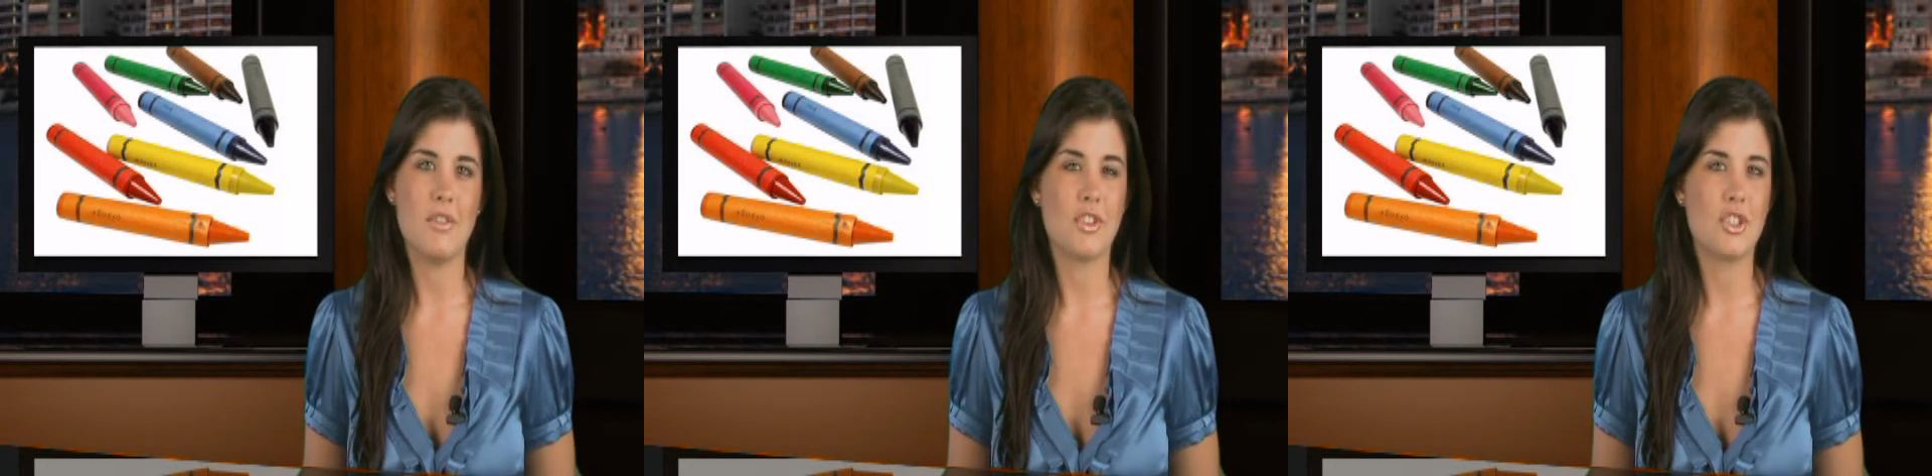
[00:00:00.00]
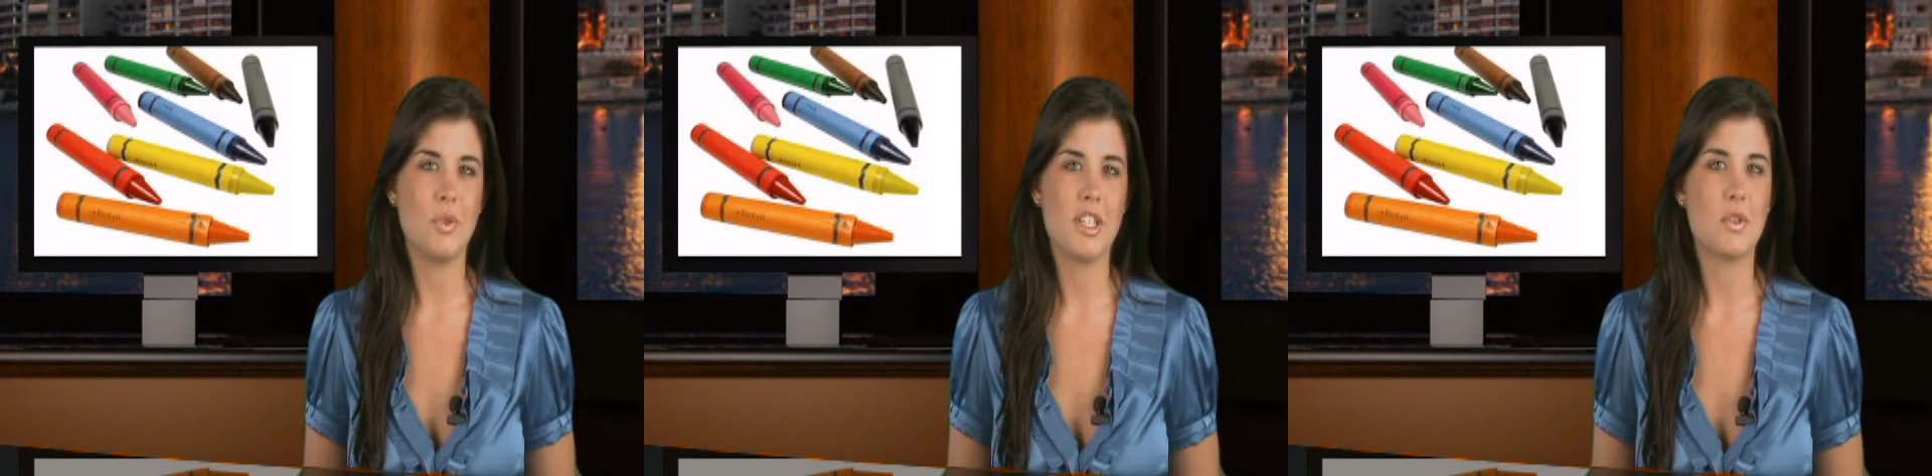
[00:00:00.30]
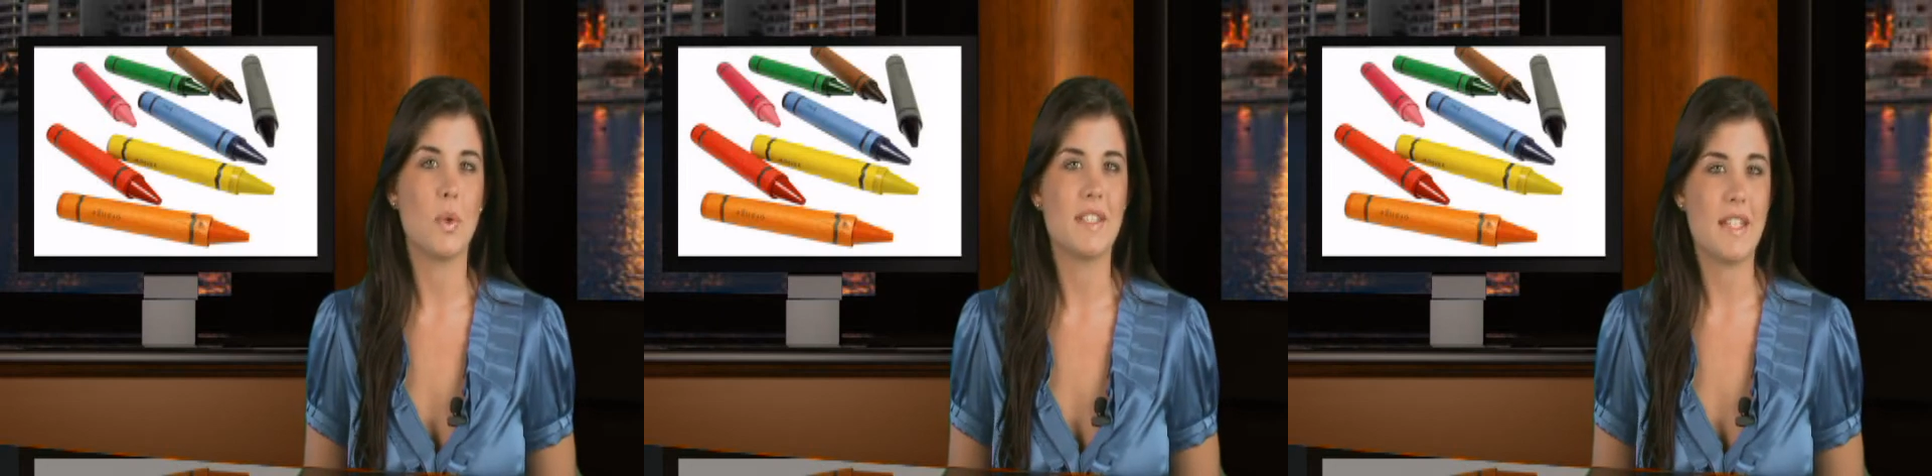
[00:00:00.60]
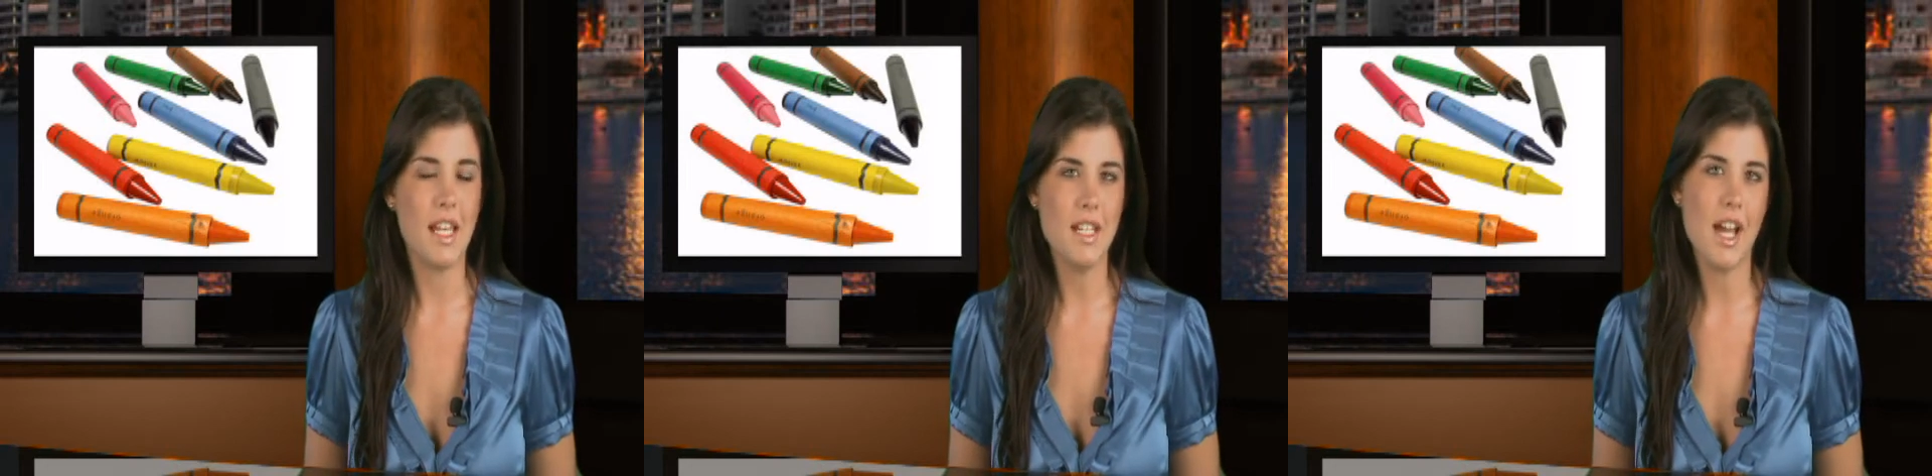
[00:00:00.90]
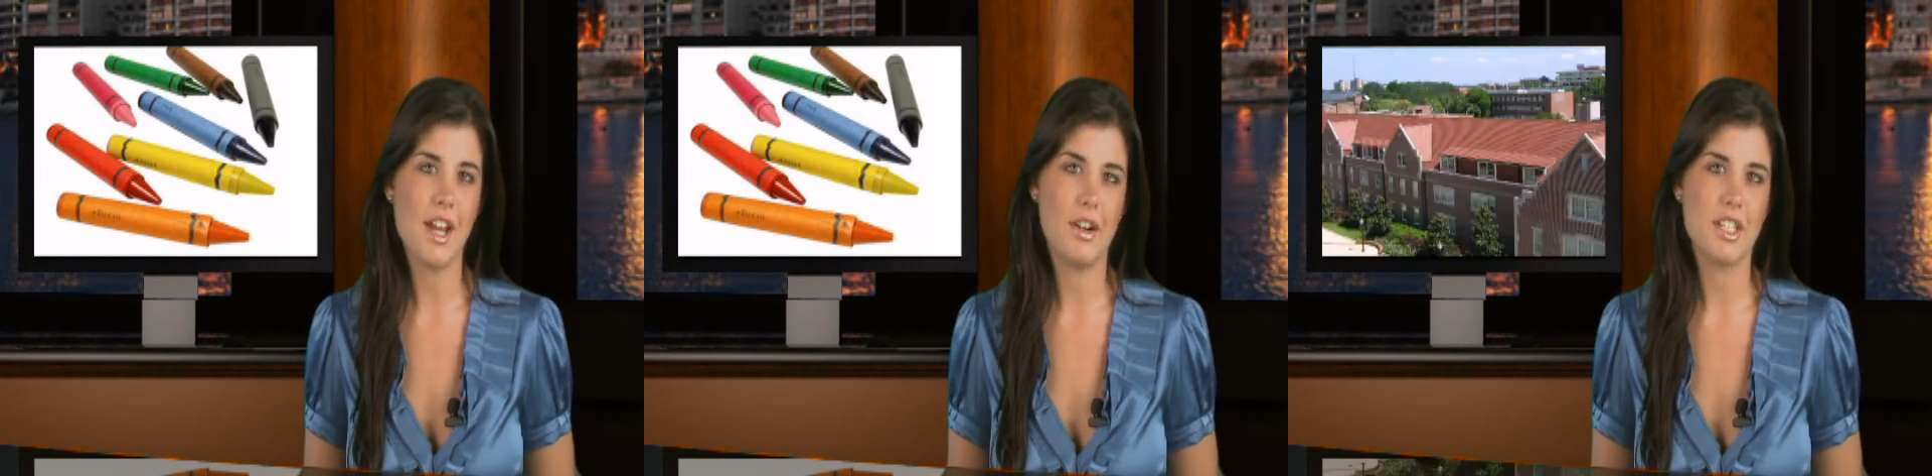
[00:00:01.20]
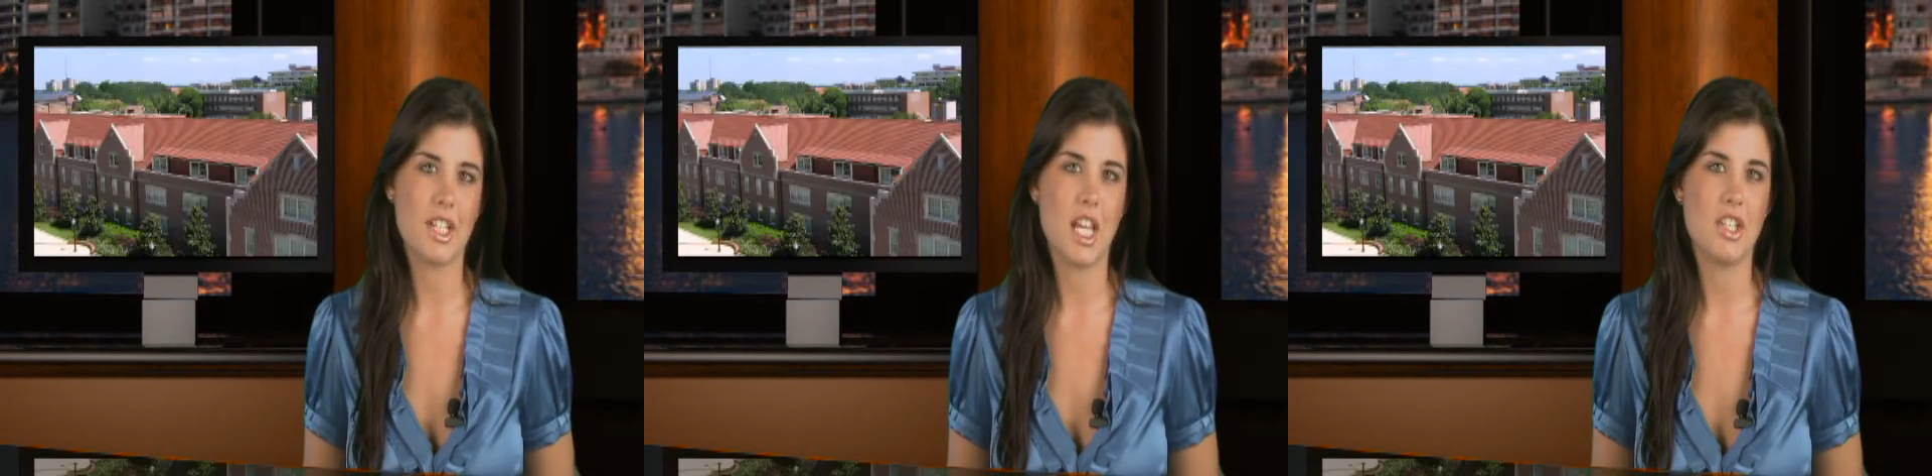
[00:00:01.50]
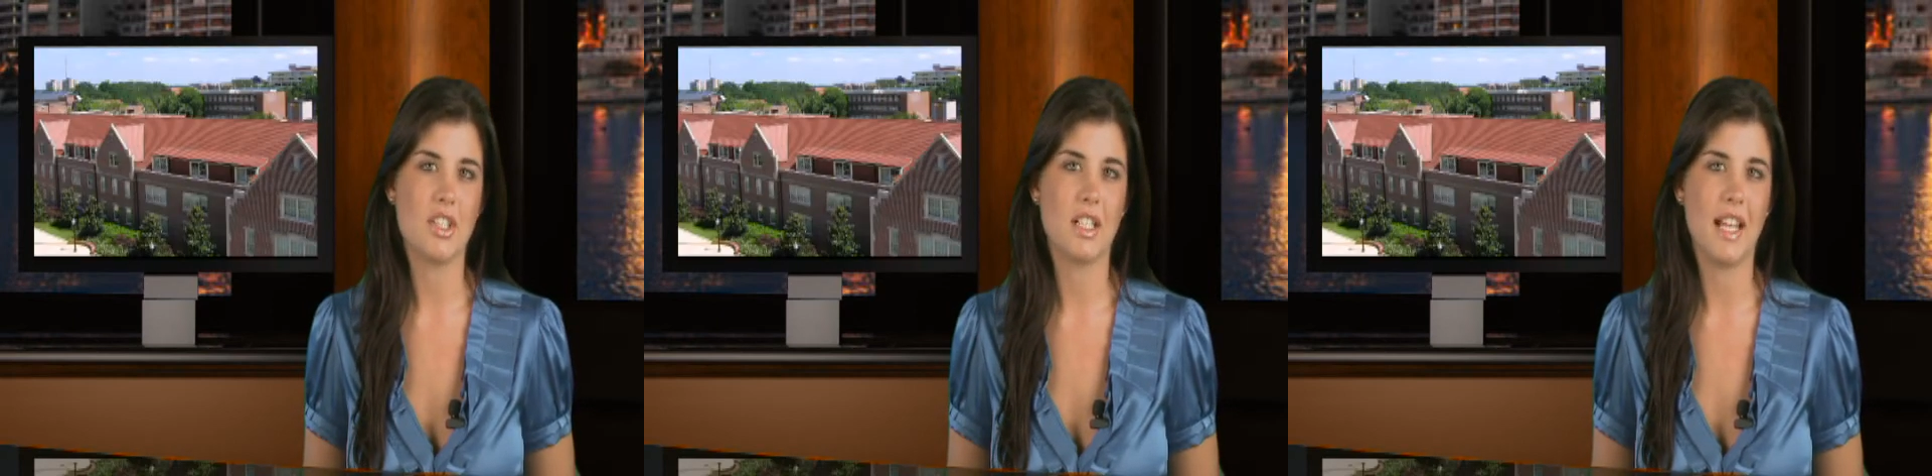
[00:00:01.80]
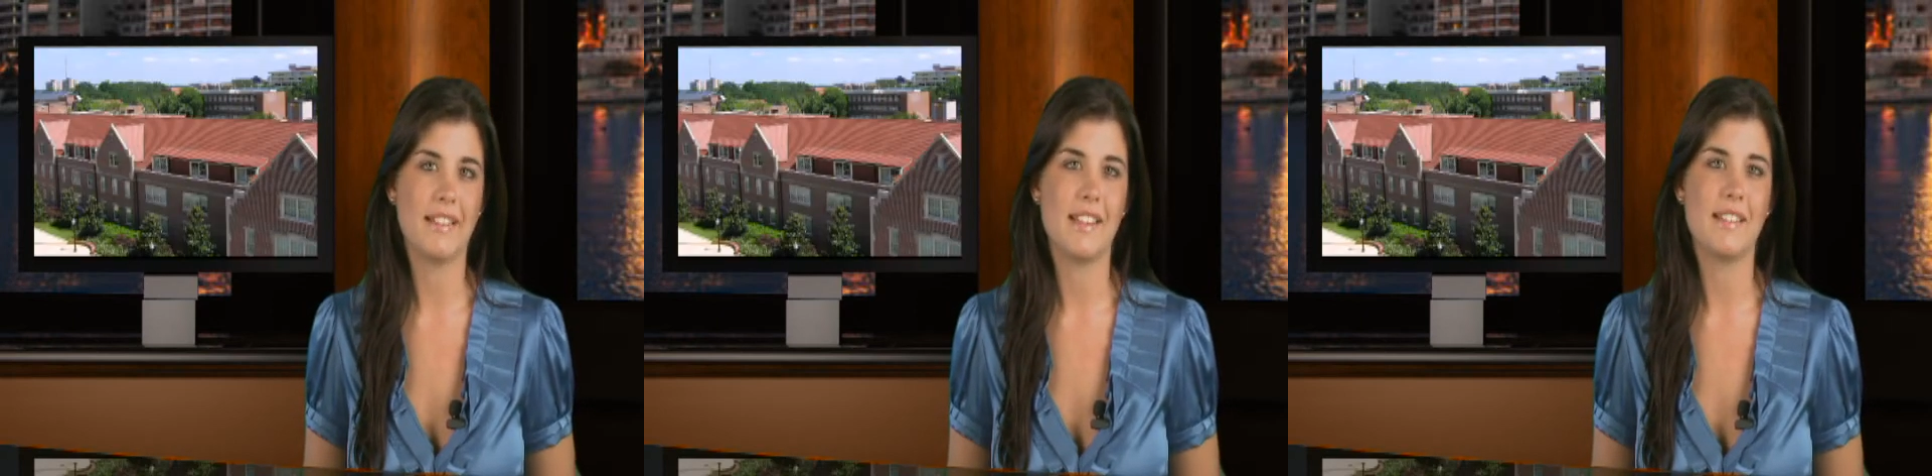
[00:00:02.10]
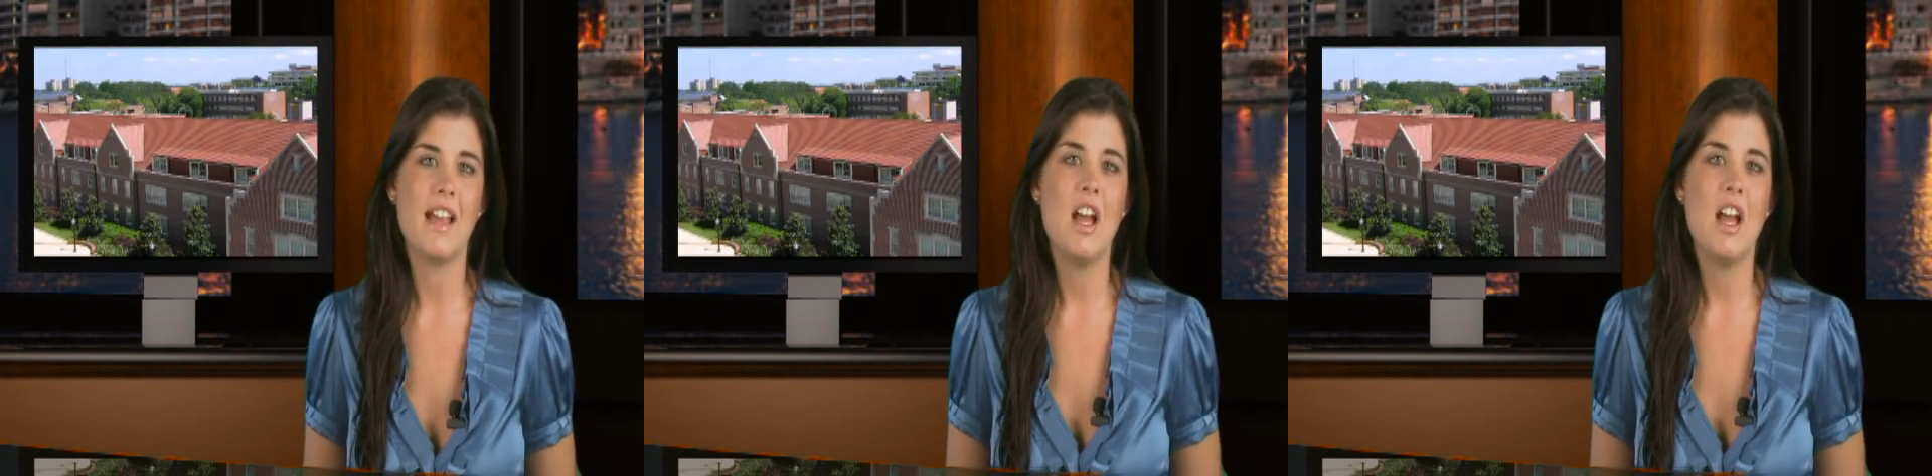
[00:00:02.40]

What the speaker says: for students who attend higher education classes,